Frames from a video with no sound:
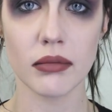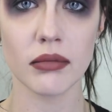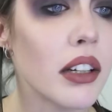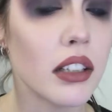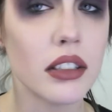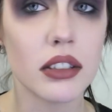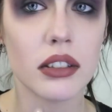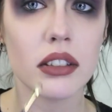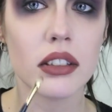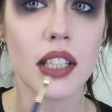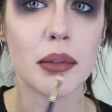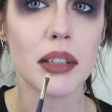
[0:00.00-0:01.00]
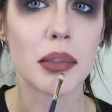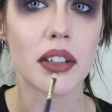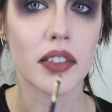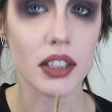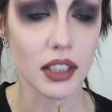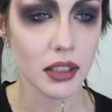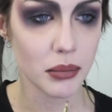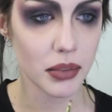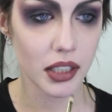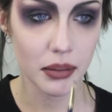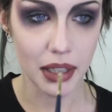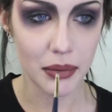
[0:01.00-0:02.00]
I'm going to do the same on the bottom of the lip,
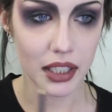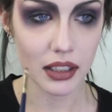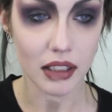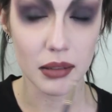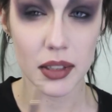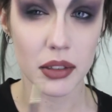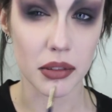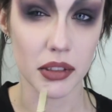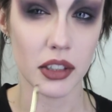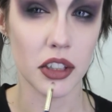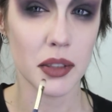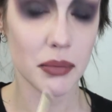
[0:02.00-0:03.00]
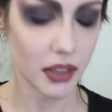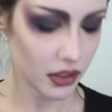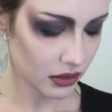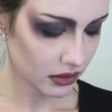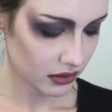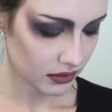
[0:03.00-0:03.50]
maybe a little bit through the cupid's bow.